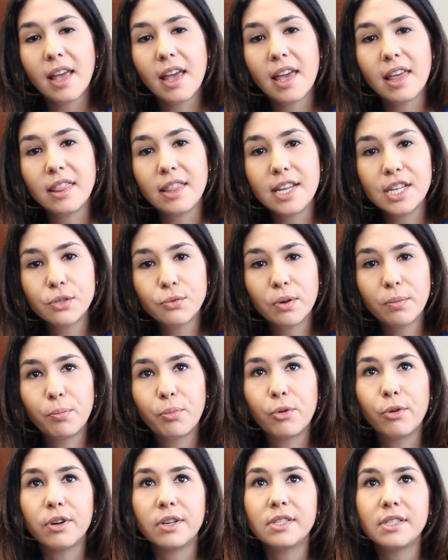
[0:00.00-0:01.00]
And these
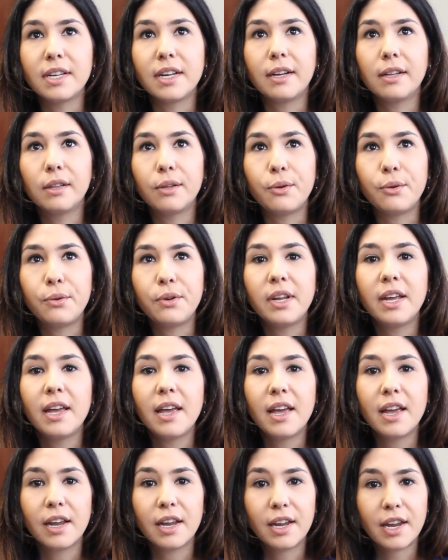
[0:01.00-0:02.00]
reports include
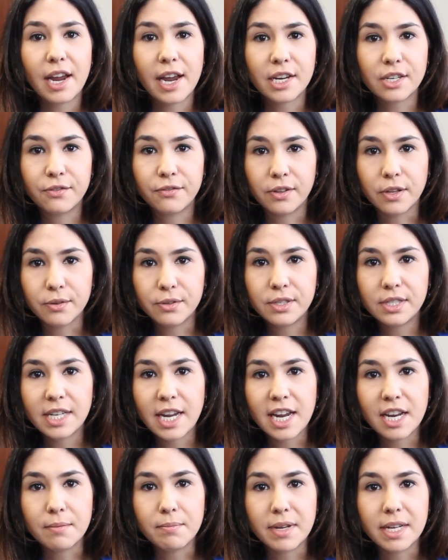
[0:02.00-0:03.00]
cash flow
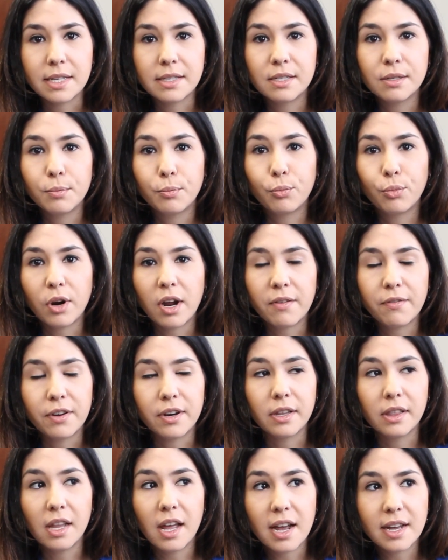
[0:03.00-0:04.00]
statements, profit
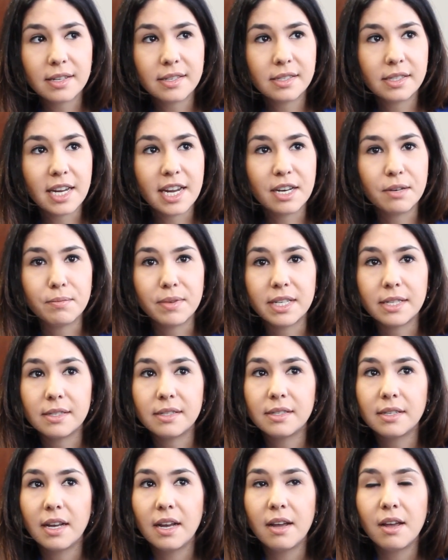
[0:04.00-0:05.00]
and loss
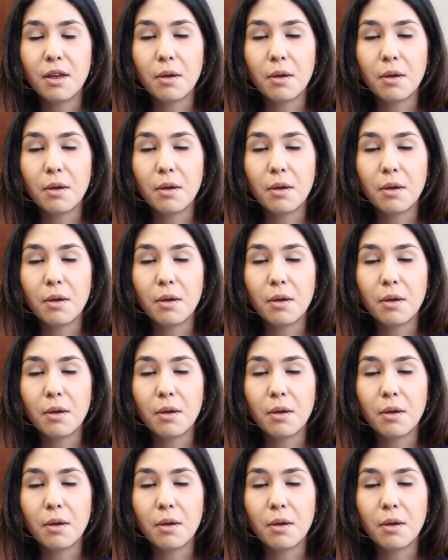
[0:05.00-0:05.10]
statements,